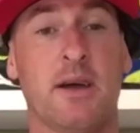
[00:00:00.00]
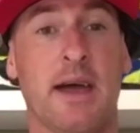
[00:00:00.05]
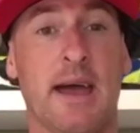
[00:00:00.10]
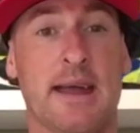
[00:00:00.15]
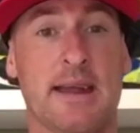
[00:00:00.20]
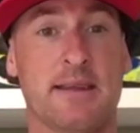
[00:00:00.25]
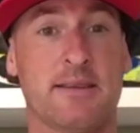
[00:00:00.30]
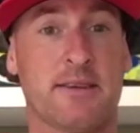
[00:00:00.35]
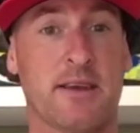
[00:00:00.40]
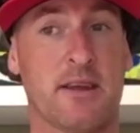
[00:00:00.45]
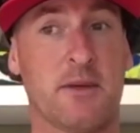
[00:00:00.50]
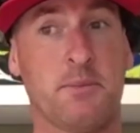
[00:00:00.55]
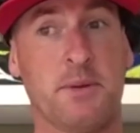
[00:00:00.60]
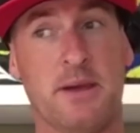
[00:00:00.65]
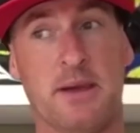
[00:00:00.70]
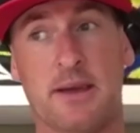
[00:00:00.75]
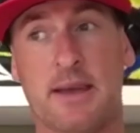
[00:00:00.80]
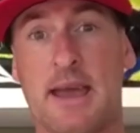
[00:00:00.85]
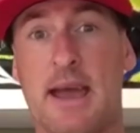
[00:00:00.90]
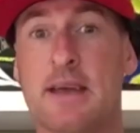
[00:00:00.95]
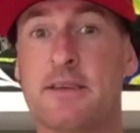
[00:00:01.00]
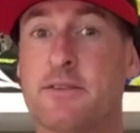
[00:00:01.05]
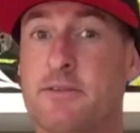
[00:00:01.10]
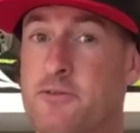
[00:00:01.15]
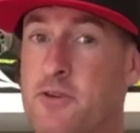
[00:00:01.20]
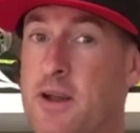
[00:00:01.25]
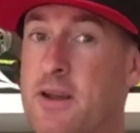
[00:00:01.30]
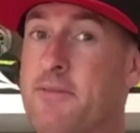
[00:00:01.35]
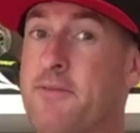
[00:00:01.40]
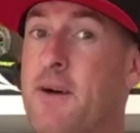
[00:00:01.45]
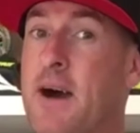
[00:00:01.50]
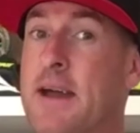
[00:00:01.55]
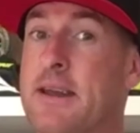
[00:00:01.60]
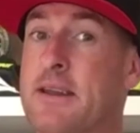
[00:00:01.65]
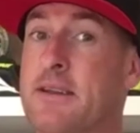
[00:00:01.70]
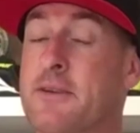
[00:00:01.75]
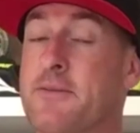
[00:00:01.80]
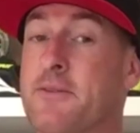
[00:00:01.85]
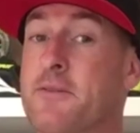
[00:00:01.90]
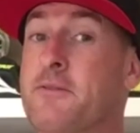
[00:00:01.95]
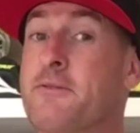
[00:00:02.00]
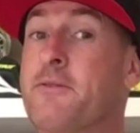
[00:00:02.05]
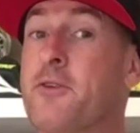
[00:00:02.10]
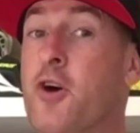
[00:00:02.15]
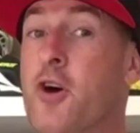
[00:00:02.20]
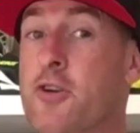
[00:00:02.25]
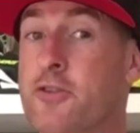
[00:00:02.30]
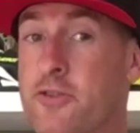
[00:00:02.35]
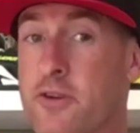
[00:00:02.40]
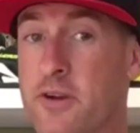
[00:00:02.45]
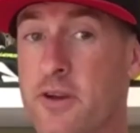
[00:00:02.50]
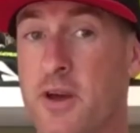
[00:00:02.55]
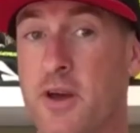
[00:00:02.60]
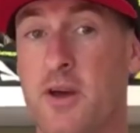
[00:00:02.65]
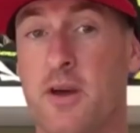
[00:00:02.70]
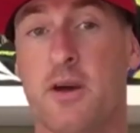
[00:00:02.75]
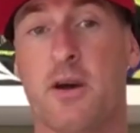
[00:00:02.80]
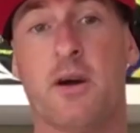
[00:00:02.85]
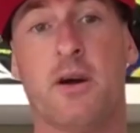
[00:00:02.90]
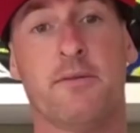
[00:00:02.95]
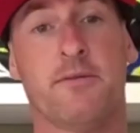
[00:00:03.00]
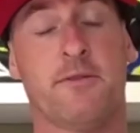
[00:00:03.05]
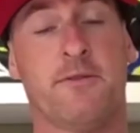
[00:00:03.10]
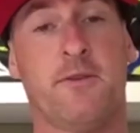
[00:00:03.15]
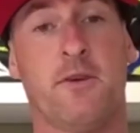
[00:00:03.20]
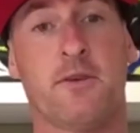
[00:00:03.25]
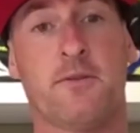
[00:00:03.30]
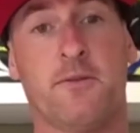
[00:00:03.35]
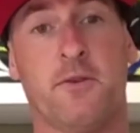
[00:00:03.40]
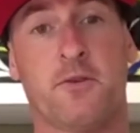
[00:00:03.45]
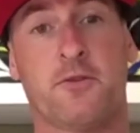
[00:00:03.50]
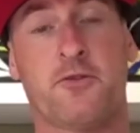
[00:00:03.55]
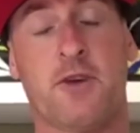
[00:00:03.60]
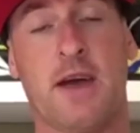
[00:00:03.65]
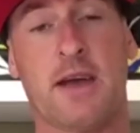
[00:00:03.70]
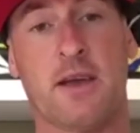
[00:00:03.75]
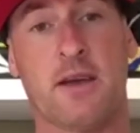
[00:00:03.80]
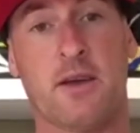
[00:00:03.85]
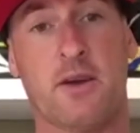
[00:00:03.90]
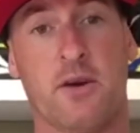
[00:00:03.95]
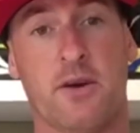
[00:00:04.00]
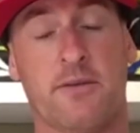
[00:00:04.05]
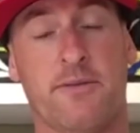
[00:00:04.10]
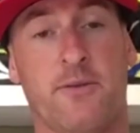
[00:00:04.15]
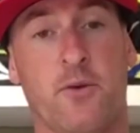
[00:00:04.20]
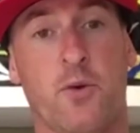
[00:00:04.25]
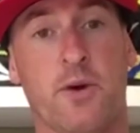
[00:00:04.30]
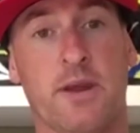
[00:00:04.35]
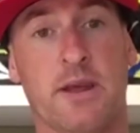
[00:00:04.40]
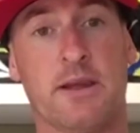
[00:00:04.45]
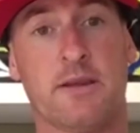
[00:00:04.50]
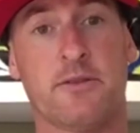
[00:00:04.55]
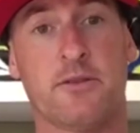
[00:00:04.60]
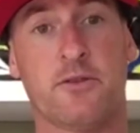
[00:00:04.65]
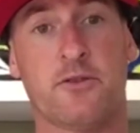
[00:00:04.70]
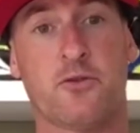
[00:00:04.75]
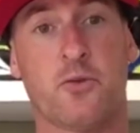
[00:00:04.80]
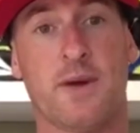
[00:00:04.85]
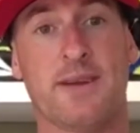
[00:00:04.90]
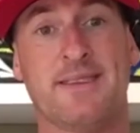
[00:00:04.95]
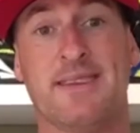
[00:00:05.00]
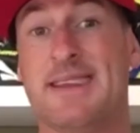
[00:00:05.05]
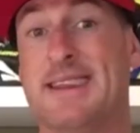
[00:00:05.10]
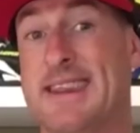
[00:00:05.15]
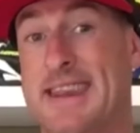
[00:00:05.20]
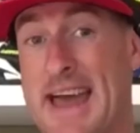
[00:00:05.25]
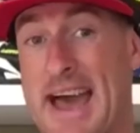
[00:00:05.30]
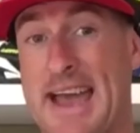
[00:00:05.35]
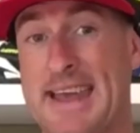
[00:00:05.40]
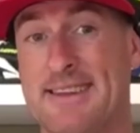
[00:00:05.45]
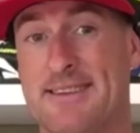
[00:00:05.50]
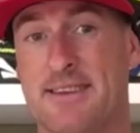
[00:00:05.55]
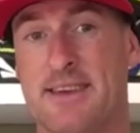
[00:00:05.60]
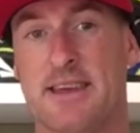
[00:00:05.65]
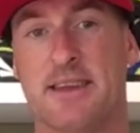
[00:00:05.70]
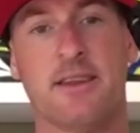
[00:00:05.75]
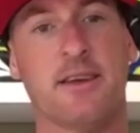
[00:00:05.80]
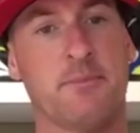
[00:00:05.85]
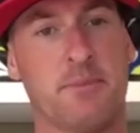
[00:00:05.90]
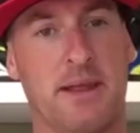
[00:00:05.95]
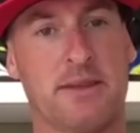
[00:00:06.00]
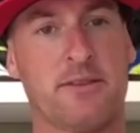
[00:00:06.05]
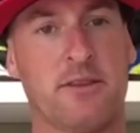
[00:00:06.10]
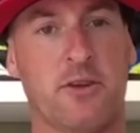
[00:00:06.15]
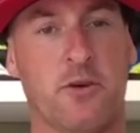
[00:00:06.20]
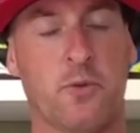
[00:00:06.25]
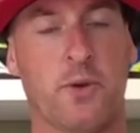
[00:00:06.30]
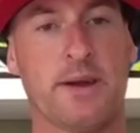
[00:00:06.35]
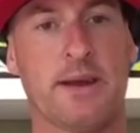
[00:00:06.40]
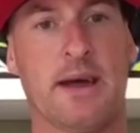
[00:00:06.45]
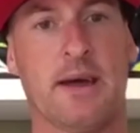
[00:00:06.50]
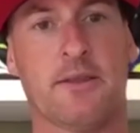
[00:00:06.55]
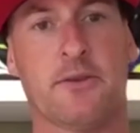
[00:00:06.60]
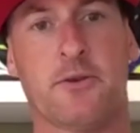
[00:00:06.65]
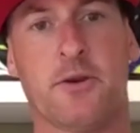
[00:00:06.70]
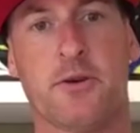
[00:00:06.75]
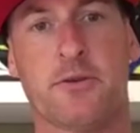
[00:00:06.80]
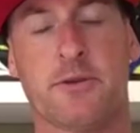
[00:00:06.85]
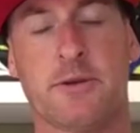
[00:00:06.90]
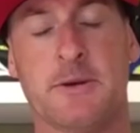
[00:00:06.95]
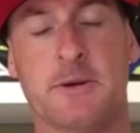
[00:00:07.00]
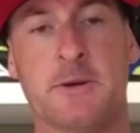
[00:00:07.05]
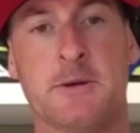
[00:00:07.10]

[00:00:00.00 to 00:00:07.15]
and it's going to be a case of trying to find a different version of the Fockville track going forward into 2019. That's a long way down the road.